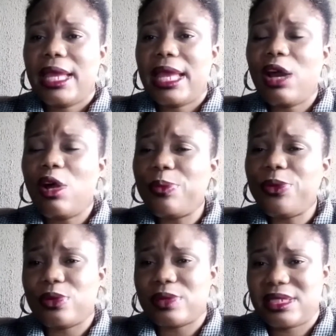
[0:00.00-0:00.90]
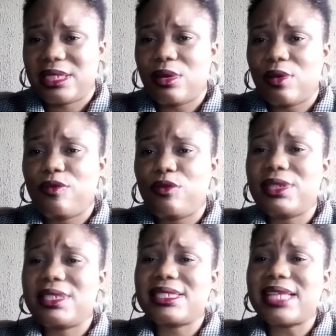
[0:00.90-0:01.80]
help yourself
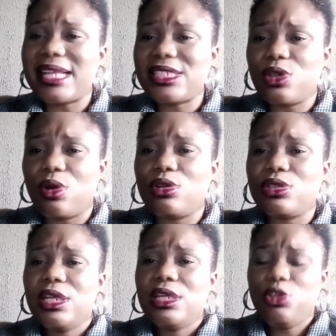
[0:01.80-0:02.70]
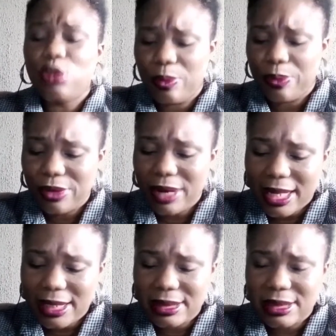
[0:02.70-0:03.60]
research on your
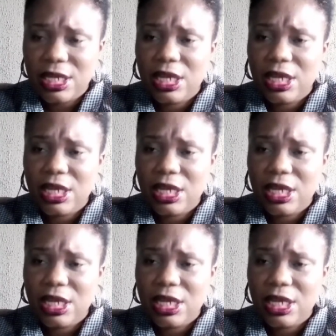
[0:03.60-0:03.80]
brand.